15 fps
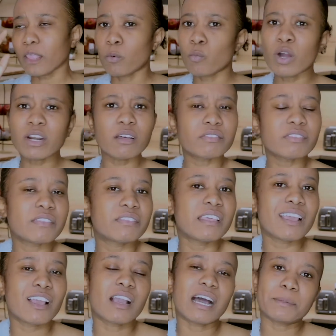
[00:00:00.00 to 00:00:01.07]
one of the
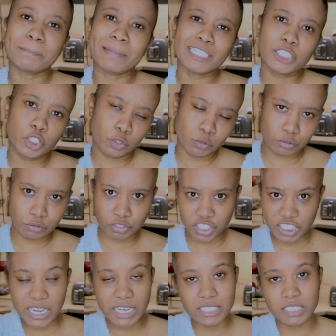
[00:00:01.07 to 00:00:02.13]
things God made sure to
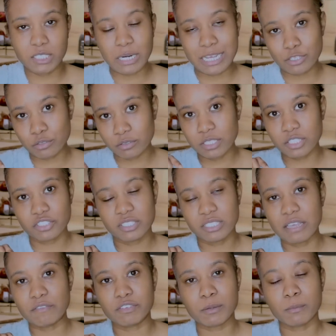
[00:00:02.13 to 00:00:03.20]
change as soon as He
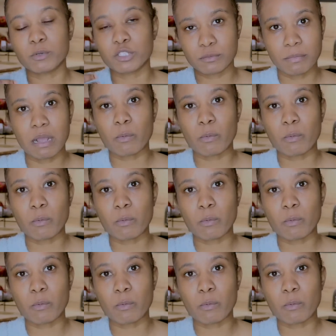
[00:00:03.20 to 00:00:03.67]
saved me was my